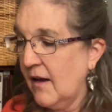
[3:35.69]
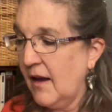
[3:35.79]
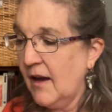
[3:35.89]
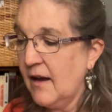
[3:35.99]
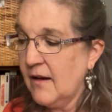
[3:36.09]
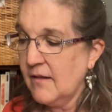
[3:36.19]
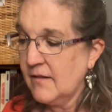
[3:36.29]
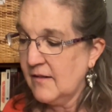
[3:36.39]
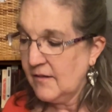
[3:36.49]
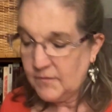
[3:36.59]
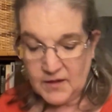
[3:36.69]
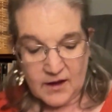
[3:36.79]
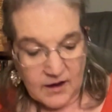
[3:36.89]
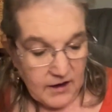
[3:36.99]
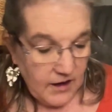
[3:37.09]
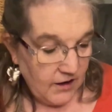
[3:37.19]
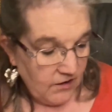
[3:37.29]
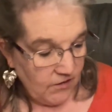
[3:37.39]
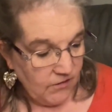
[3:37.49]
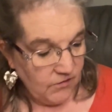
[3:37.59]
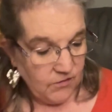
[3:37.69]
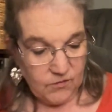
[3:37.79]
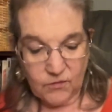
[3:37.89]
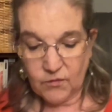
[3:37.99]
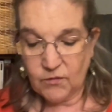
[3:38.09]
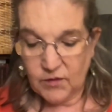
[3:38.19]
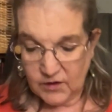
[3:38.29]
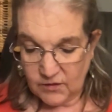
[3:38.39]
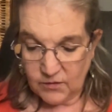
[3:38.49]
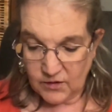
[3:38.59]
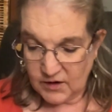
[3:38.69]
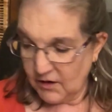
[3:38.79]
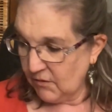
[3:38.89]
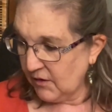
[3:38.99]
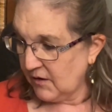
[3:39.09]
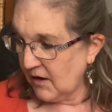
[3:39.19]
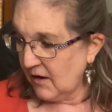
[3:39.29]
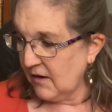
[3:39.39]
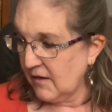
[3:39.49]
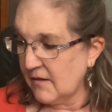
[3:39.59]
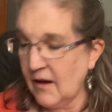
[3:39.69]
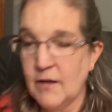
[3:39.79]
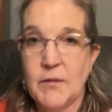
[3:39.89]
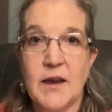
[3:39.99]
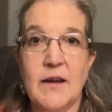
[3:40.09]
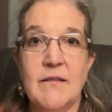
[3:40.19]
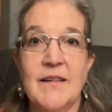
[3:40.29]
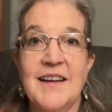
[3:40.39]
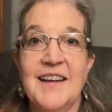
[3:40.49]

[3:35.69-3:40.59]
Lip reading: And when you're working with kids, I mean,